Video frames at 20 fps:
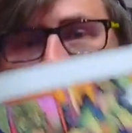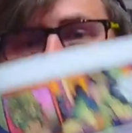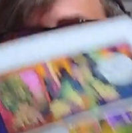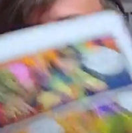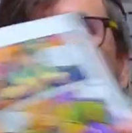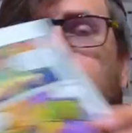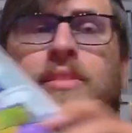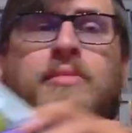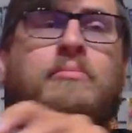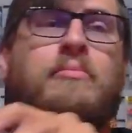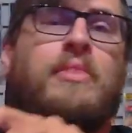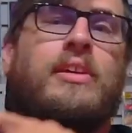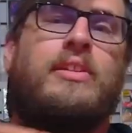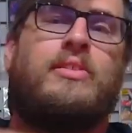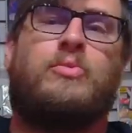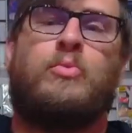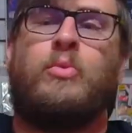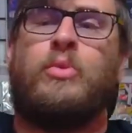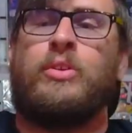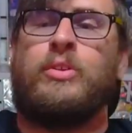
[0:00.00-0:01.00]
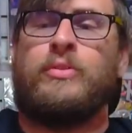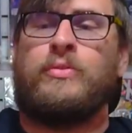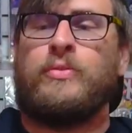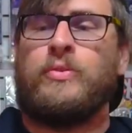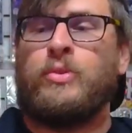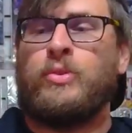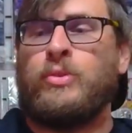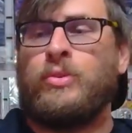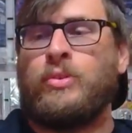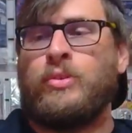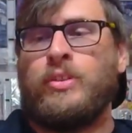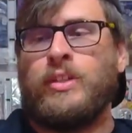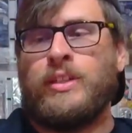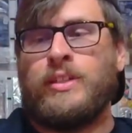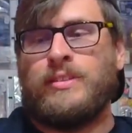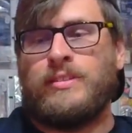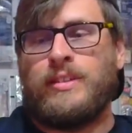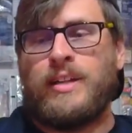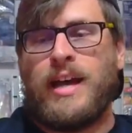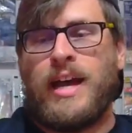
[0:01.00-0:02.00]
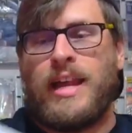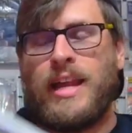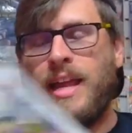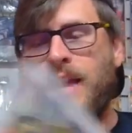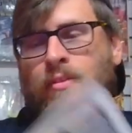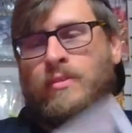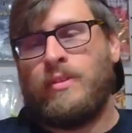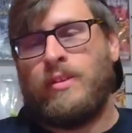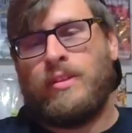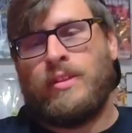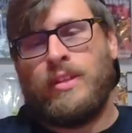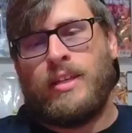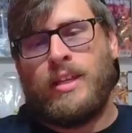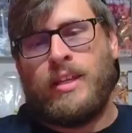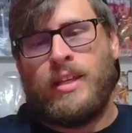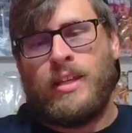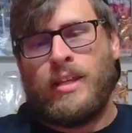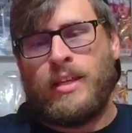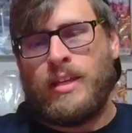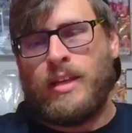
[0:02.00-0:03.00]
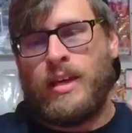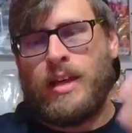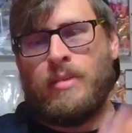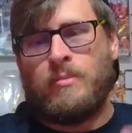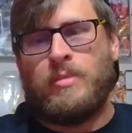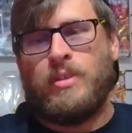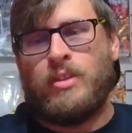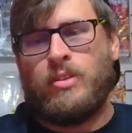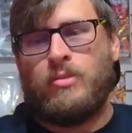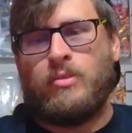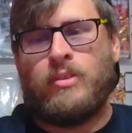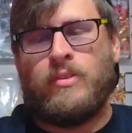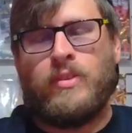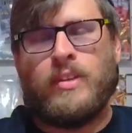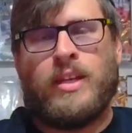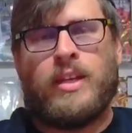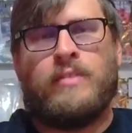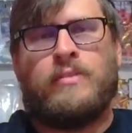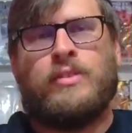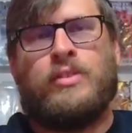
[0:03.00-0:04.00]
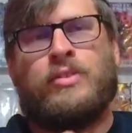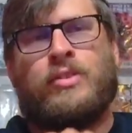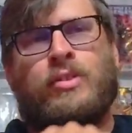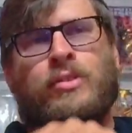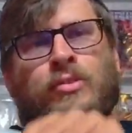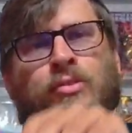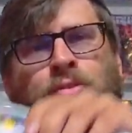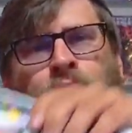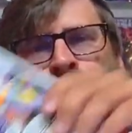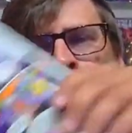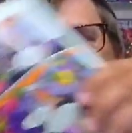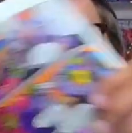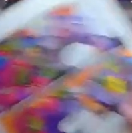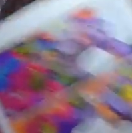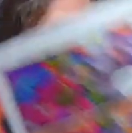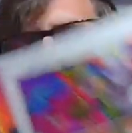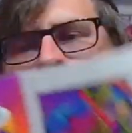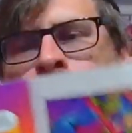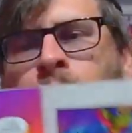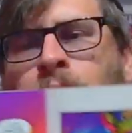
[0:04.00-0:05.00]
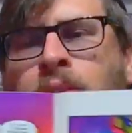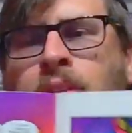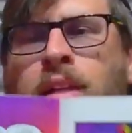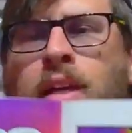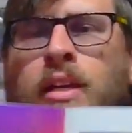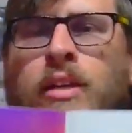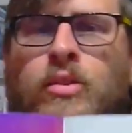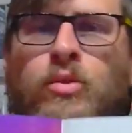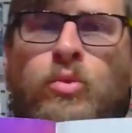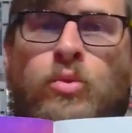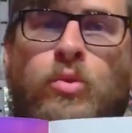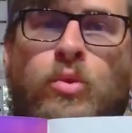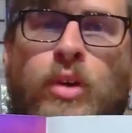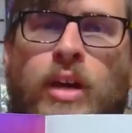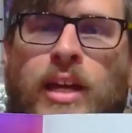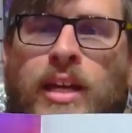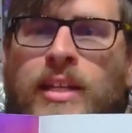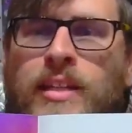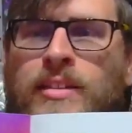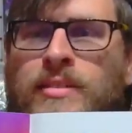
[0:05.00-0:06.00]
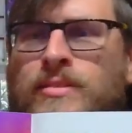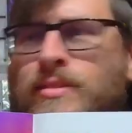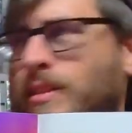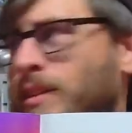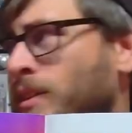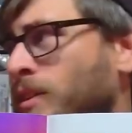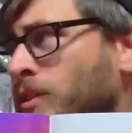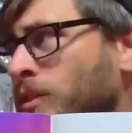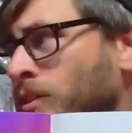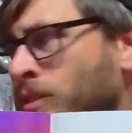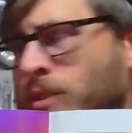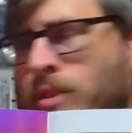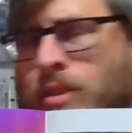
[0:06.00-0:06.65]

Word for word: It's wonderful. It's got everything. I mean, you even have the Turtles dressing up in like cool 80s gear to